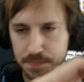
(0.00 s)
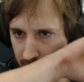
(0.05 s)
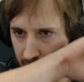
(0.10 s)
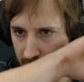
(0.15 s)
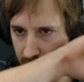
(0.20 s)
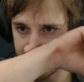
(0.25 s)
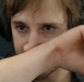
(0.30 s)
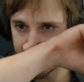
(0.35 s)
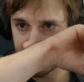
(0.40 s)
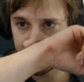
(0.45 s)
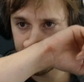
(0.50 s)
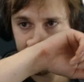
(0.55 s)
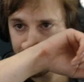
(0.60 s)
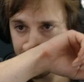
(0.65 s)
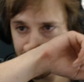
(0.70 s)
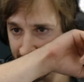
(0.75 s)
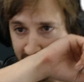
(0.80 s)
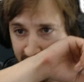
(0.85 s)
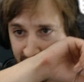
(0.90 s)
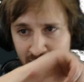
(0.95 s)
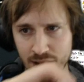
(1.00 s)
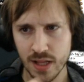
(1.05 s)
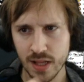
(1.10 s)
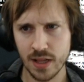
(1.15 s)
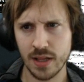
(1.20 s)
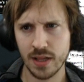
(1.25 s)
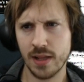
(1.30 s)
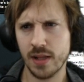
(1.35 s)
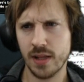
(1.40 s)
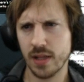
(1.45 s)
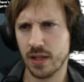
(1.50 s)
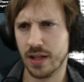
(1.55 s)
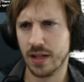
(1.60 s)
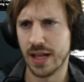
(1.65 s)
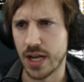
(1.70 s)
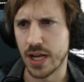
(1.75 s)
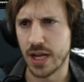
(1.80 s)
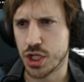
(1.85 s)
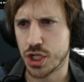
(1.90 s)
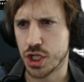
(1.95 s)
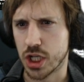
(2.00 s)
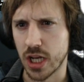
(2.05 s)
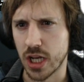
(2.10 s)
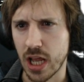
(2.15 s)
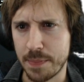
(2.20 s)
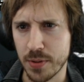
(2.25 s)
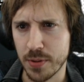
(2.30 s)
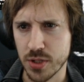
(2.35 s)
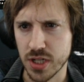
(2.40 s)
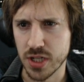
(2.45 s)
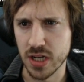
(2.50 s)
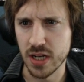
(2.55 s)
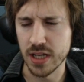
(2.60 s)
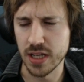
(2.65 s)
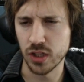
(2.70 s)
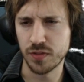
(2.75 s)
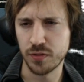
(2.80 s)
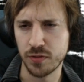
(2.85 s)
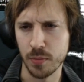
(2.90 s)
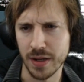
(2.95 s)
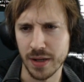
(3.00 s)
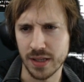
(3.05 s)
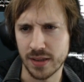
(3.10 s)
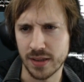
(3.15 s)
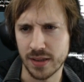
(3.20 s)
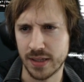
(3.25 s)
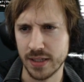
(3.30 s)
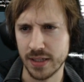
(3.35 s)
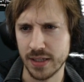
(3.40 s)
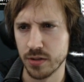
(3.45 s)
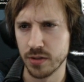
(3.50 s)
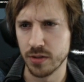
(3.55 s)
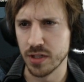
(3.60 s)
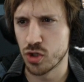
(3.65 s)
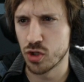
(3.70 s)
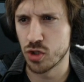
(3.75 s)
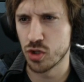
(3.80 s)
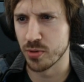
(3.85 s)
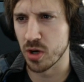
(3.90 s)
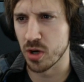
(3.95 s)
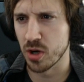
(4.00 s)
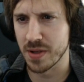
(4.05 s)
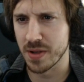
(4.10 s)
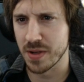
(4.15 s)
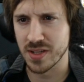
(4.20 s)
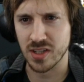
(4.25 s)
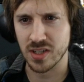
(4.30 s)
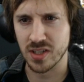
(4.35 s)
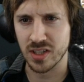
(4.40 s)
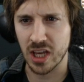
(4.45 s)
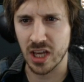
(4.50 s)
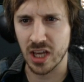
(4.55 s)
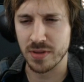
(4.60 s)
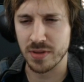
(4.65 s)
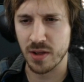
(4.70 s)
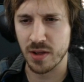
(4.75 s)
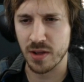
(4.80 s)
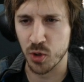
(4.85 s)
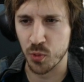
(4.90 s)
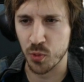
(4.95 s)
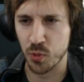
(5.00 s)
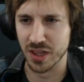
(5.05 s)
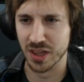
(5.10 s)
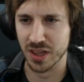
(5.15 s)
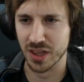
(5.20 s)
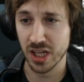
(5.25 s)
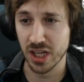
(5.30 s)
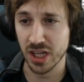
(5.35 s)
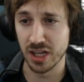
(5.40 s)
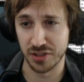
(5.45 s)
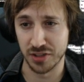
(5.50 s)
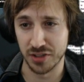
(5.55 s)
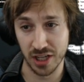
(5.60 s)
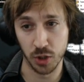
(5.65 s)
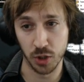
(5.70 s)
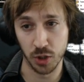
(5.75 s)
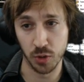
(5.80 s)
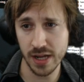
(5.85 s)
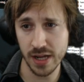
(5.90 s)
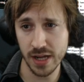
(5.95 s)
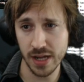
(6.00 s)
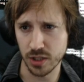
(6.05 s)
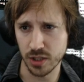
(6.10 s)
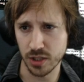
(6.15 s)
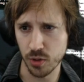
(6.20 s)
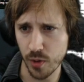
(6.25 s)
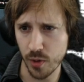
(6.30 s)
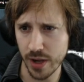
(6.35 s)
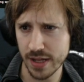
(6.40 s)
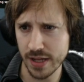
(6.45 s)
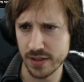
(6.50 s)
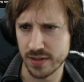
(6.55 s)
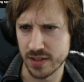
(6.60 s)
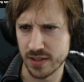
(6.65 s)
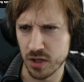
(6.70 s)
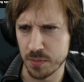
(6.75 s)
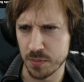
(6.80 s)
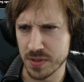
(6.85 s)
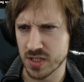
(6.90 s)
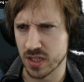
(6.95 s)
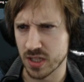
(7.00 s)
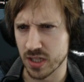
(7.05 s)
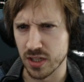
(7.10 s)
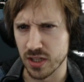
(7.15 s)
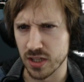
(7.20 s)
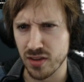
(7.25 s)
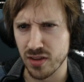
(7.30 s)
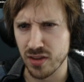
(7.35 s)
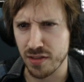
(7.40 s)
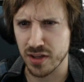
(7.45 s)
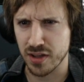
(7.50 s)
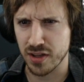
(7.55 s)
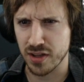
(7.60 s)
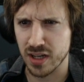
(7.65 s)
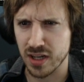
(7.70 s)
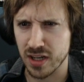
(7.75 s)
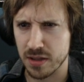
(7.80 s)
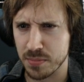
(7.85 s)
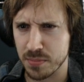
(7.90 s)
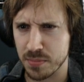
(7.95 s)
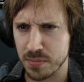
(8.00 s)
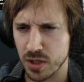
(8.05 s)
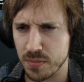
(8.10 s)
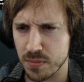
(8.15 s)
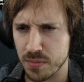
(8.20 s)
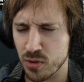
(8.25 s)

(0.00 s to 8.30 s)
That's Latch, can I post a link for my clearly super amazing game that you will love? Yeah, go ahead, go ahead. There's basically nothing in it but